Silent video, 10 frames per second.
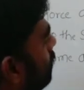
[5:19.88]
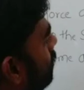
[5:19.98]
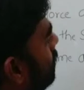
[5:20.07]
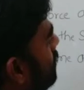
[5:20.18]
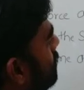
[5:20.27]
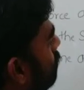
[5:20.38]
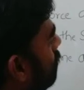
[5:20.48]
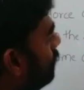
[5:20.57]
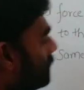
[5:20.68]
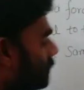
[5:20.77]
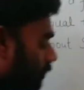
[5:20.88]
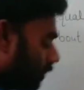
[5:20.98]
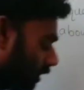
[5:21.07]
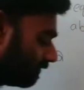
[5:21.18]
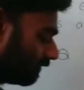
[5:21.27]
this one also
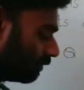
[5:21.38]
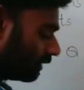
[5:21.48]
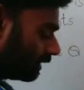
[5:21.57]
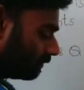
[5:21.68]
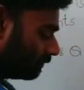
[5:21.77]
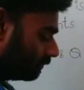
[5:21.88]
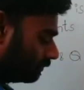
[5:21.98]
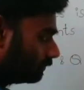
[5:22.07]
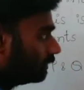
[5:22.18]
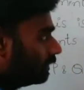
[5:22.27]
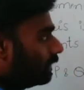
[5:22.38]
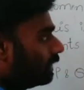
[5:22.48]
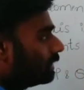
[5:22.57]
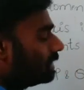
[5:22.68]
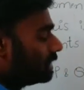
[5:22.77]
alpha 1,
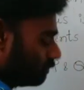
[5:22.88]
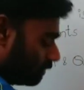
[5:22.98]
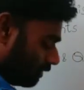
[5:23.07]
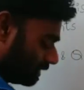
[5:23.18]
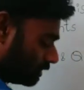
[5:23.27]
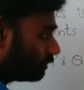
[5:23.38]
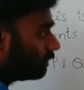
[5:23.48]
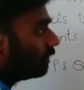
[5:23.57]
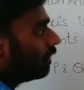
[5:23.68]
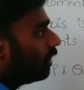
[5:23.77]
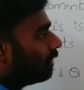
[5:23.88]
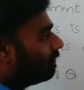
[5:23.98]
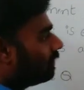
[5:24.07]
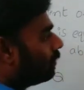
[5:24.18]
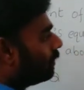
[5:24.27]
this one also
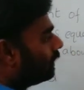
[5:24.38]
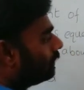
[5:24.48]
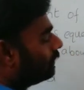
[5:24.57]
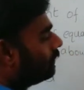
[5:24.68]
alpha 1.